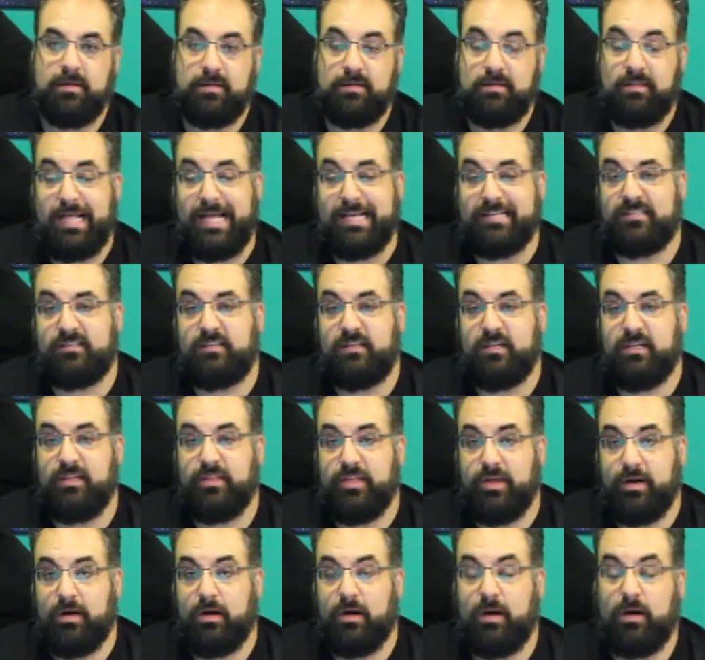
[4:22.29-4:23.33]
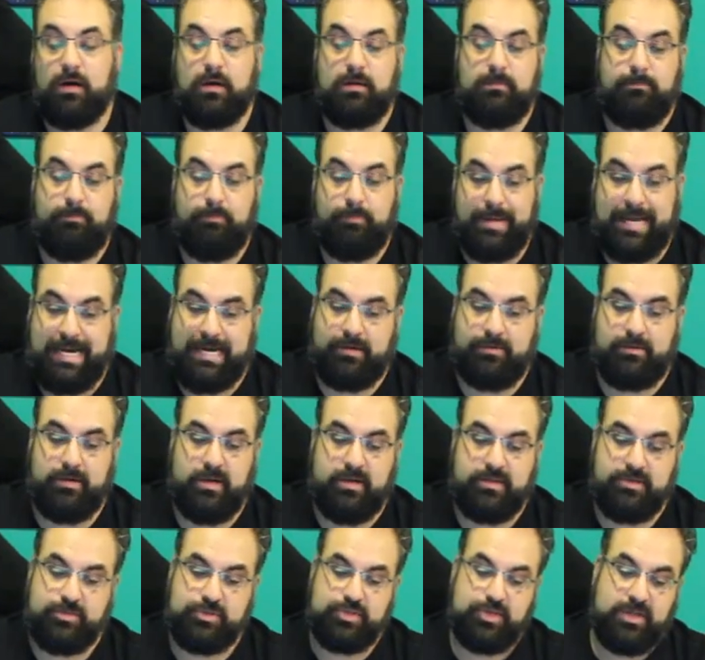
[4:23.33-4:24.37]
Lastly, there are
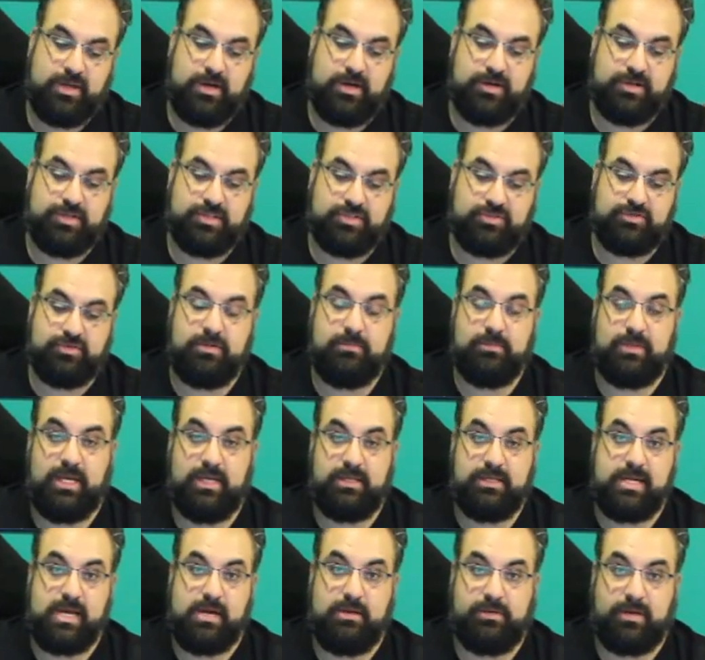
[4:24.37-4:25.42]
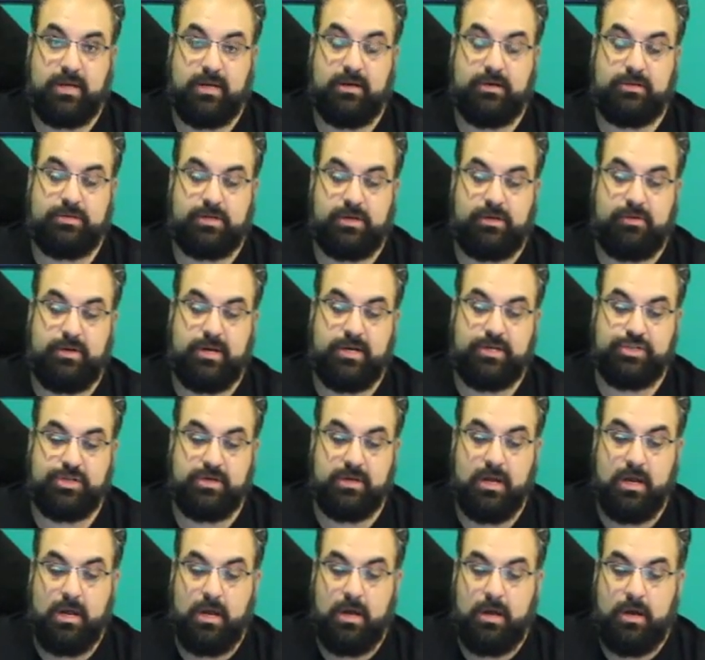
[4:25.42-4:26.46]
backgrounds, which are there to streamline down character creation.
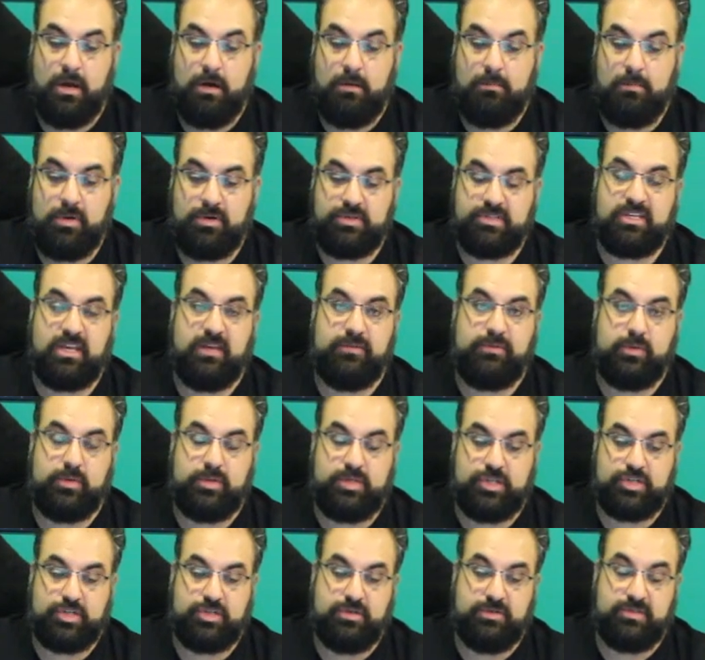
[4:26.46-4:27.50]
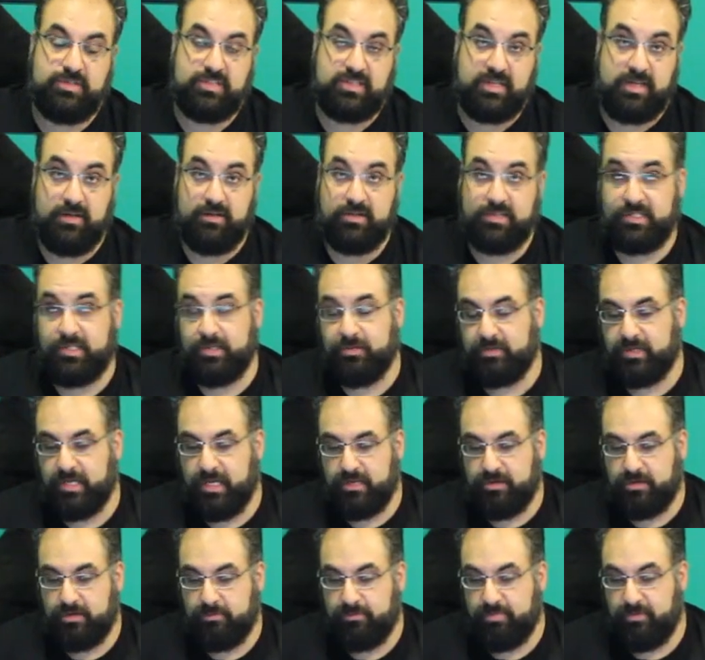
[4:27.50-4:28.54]
Most give you additional skills that you'll
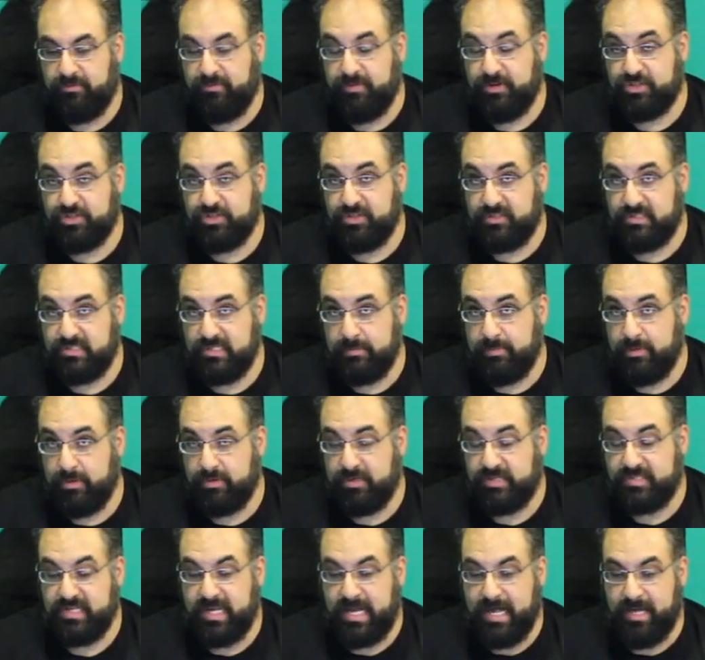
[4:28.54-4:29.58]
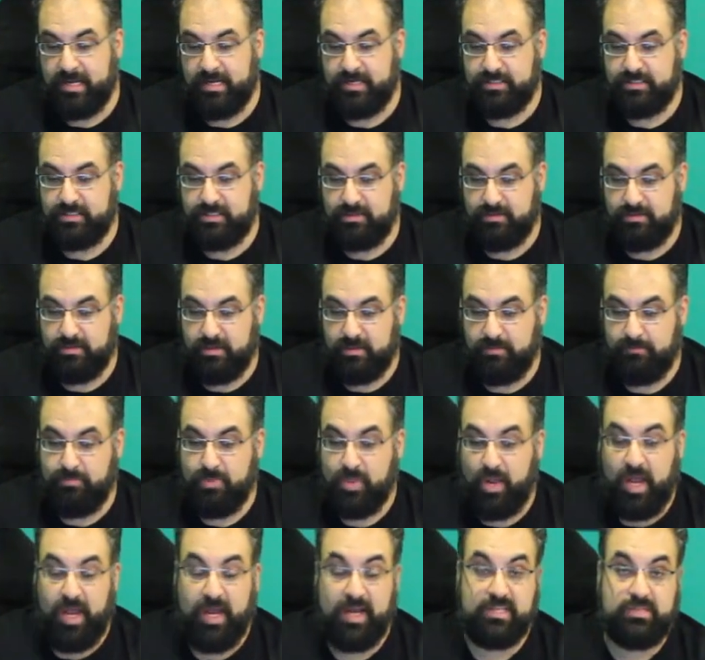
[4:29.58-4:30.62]
gain your proficiency bonus added to them,
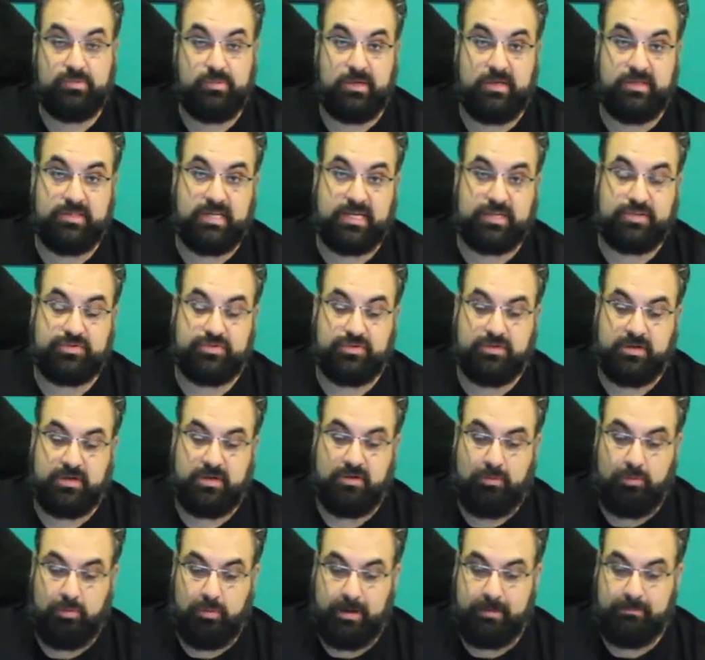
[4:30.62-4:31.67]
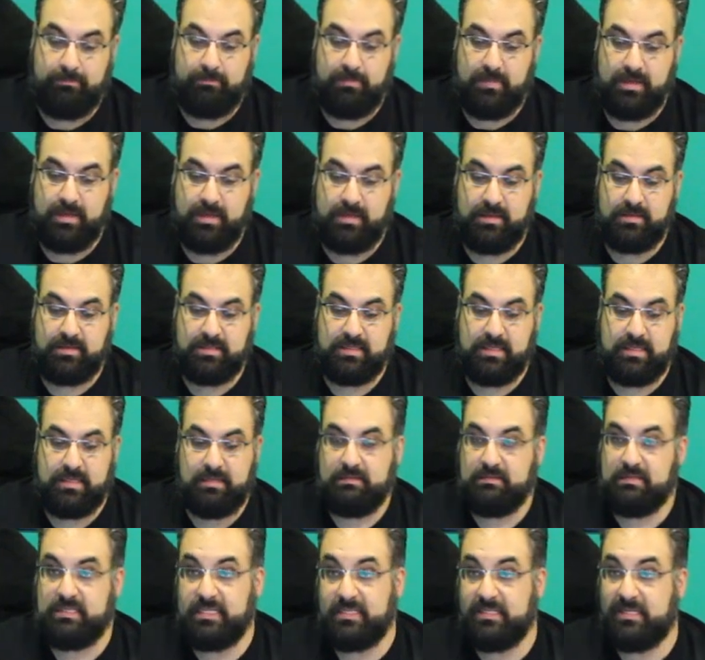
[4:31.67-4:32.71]
as well as extra equipment
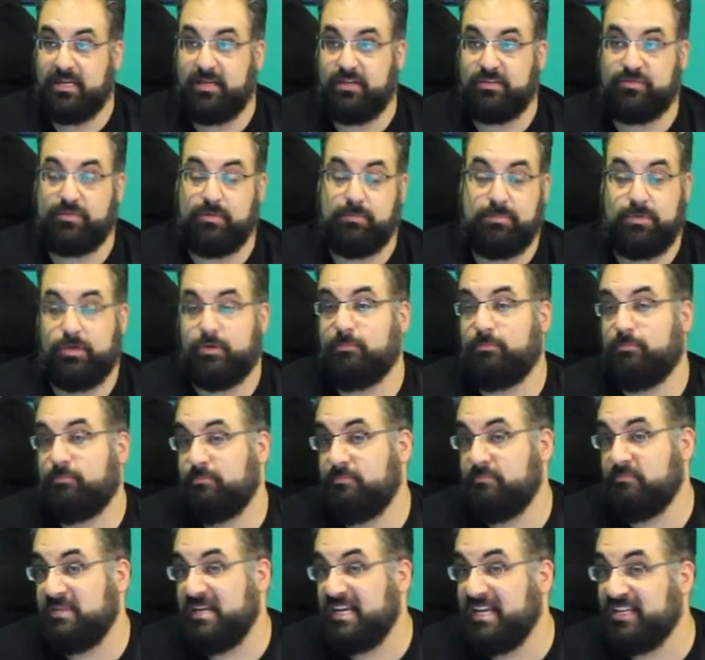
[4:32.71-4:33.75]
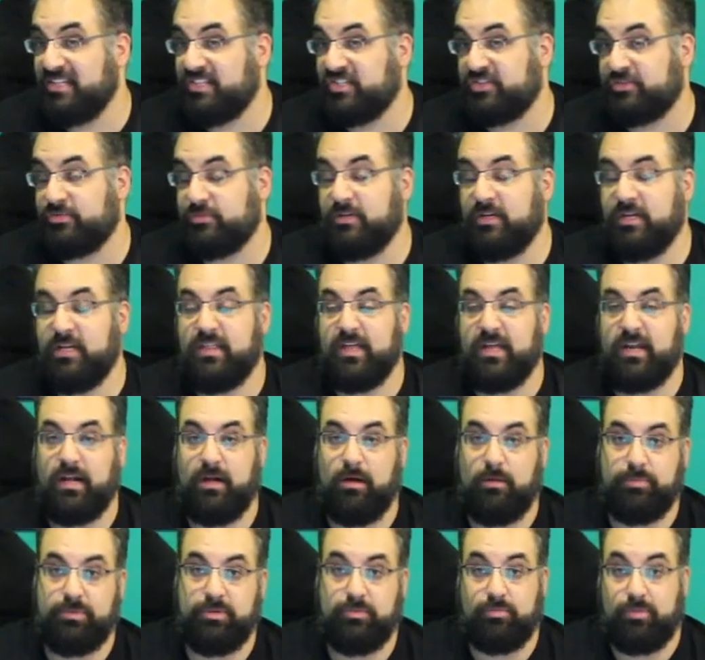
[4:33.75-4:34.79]
and details from your history that
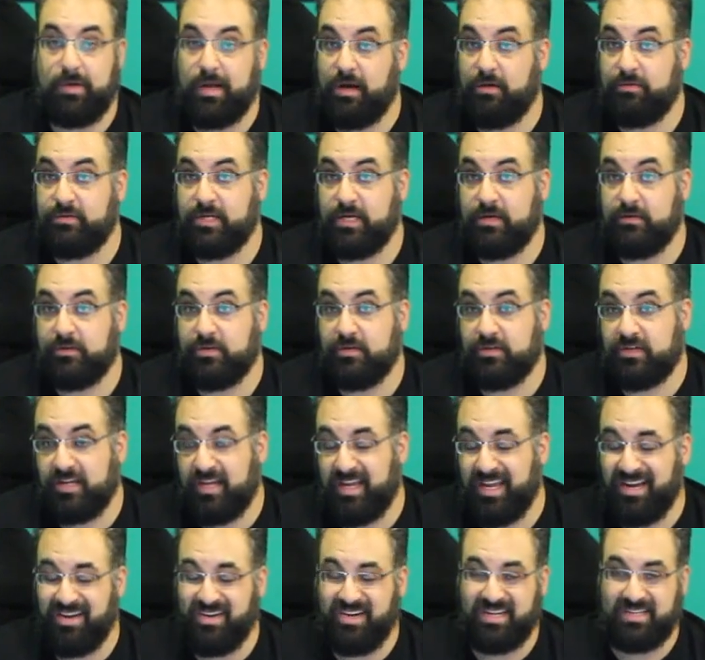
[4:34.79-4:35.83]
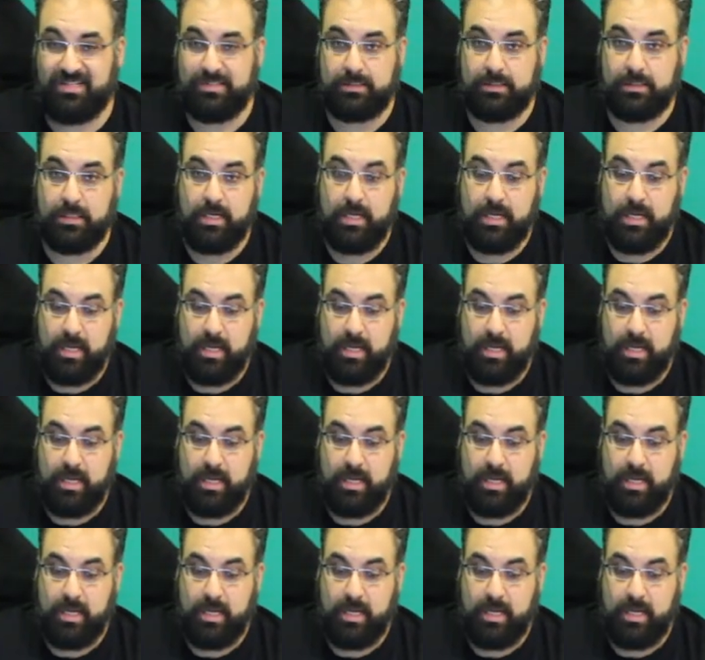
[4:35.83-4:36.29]
help you round out your character.